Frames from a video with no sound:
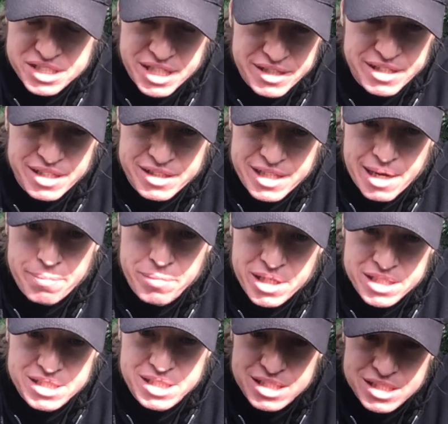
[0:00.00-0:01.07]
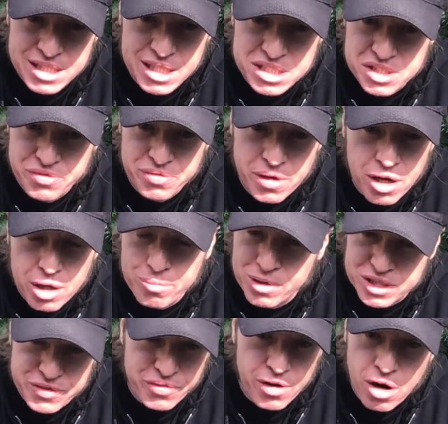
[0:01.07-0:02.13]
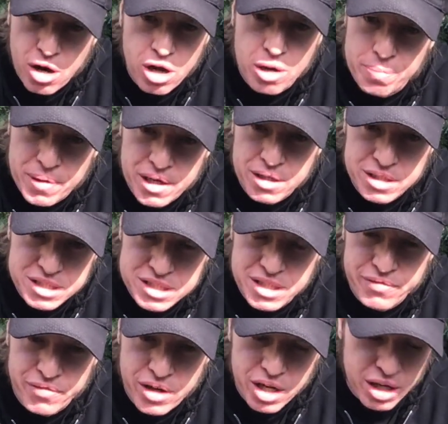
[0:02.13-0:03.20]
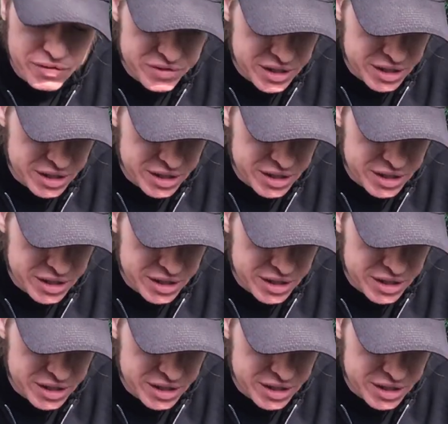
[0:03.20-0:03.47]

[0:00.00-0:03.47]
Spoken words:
I think that makes the sense almost for all parties involved